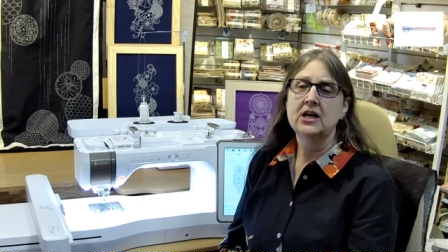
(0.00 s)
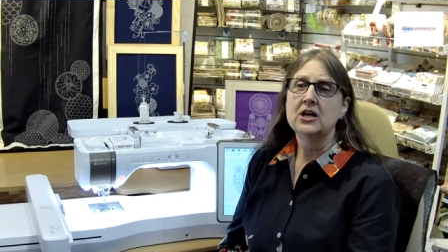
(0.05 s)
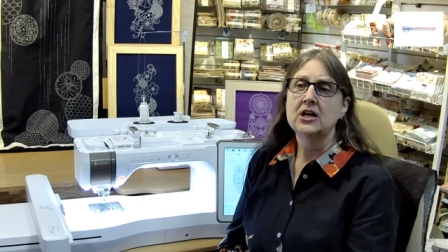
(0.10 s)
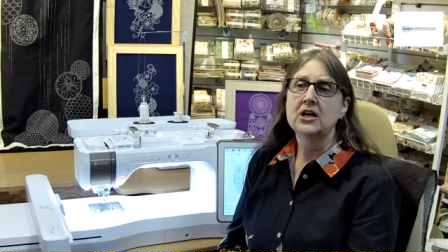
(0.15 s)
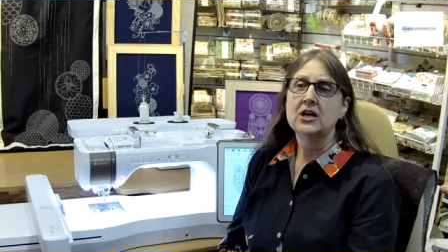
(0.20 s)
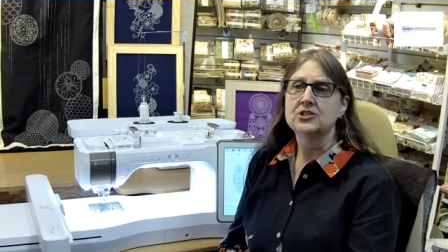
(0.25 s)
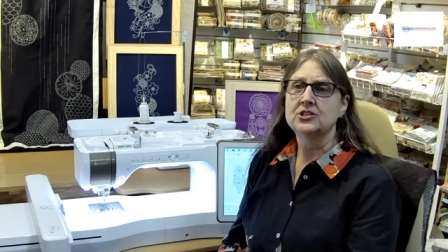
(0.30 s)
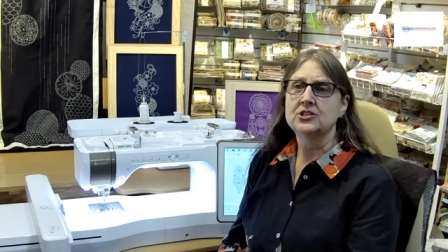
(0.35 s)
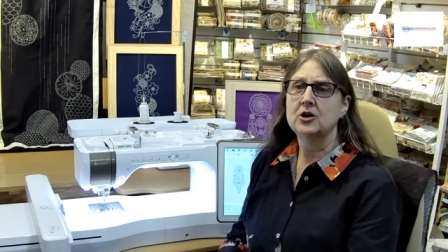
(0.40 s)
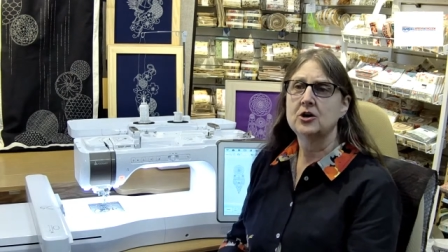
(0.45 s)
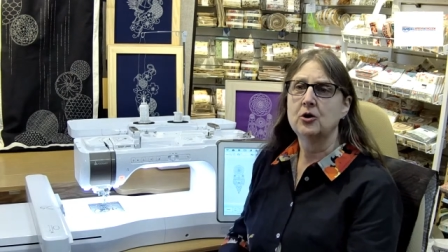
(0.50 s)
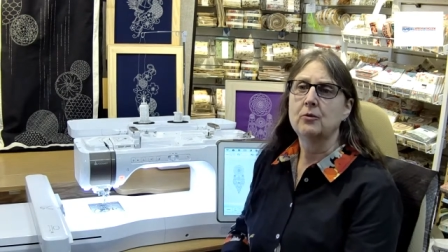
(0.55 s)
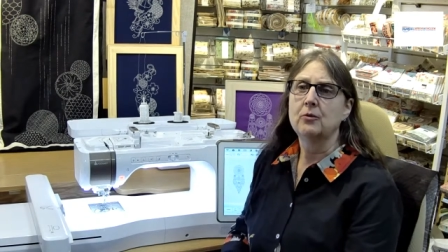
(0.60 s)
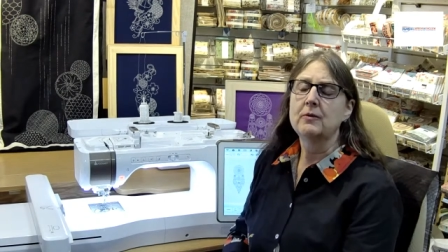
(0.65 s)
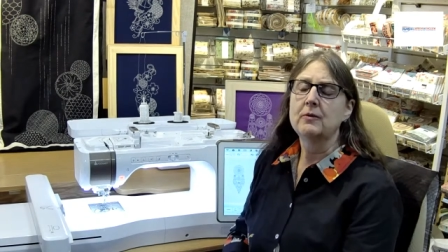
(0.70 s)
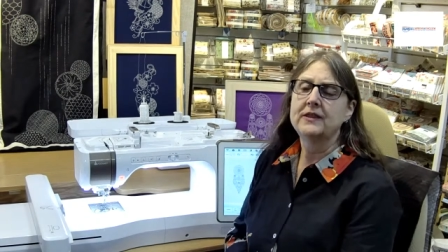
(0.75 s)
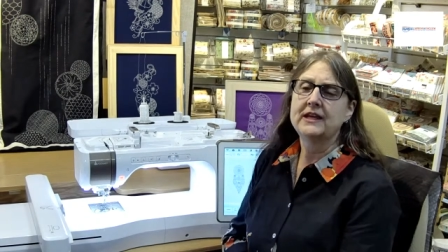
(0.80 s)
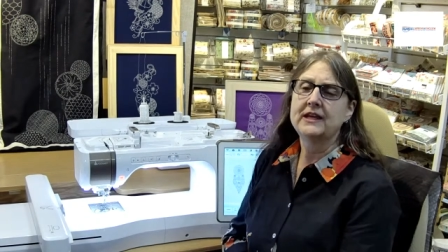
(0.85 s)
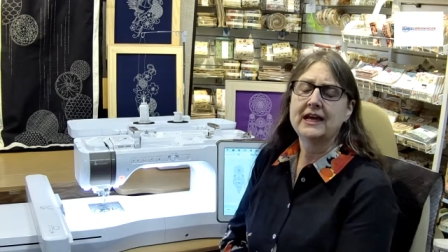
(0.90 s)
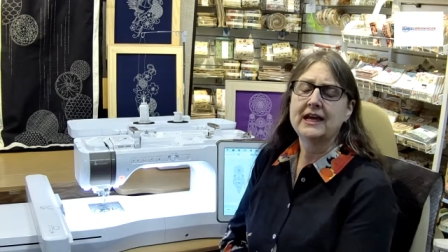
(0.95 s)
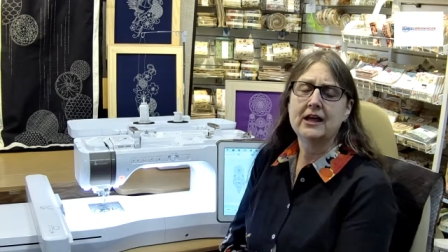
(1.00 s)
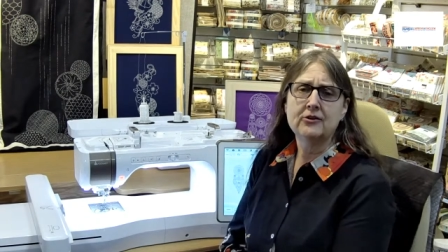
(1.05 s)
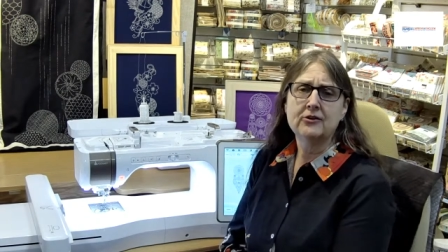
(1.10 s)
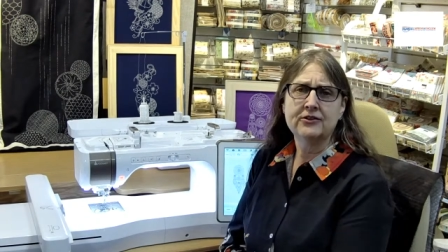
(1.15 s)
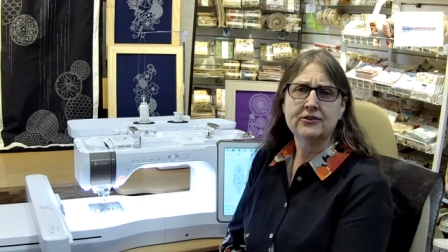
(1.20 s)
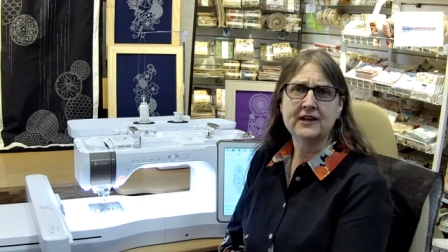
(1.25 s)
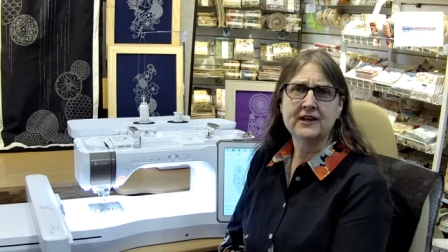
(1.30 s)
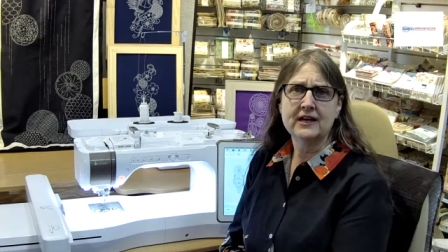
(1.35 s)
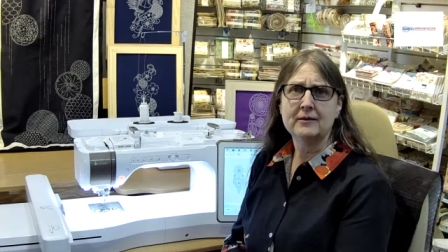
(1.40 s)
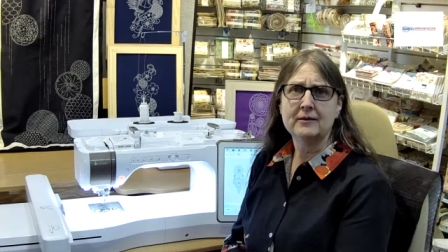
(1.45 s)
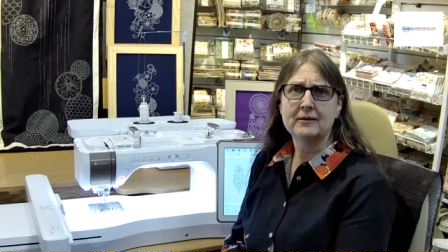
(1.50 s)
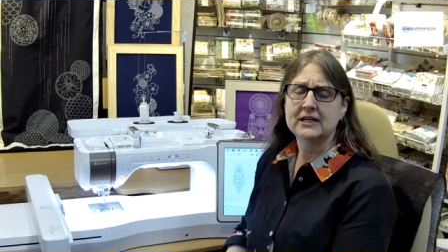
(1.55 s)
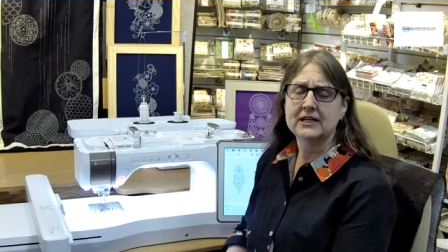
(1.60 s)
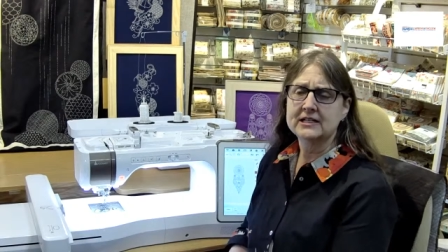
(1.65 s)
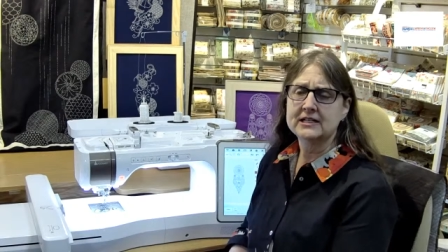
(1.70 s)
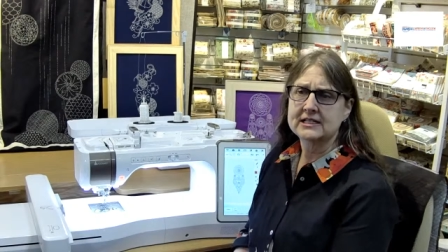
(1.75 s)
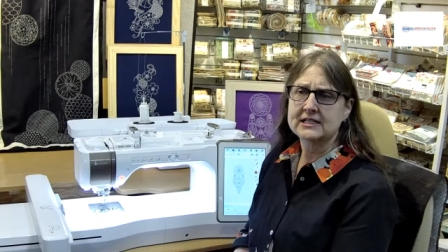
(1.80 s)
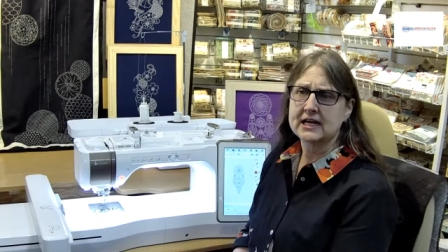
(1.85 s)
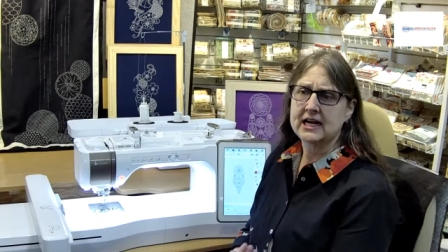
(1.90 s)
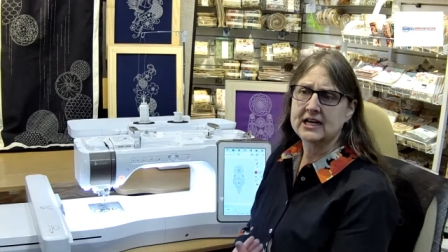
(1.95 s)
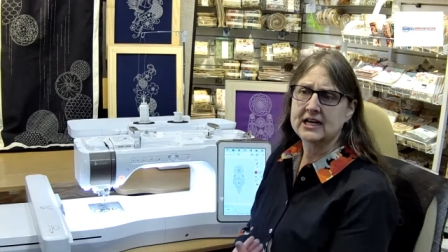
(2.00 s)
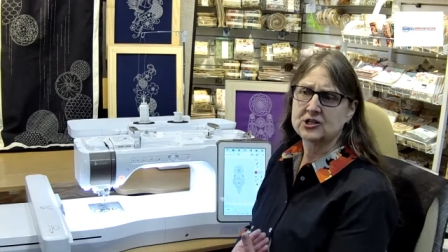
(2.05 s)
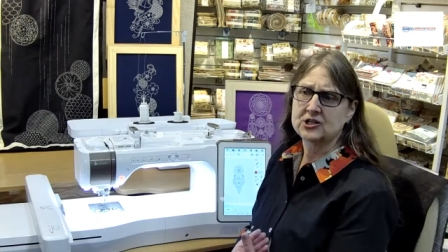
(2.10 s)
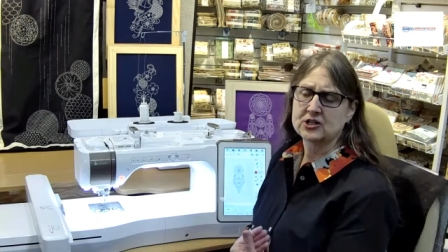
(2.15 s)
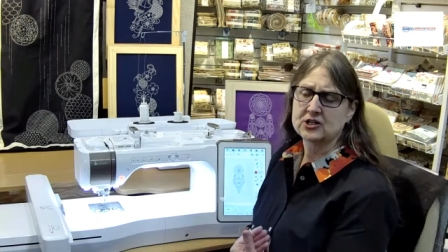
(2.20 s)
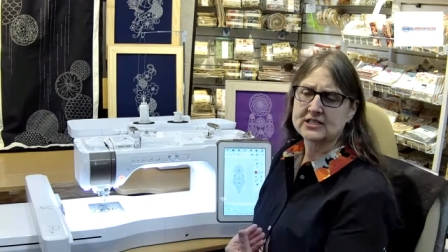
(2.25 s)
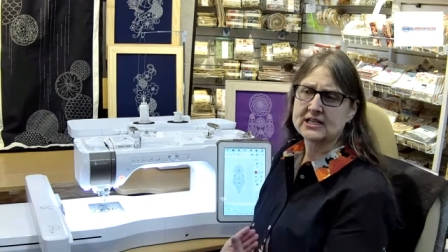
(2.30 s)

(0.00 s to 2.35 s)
So the other thing I'm going to say just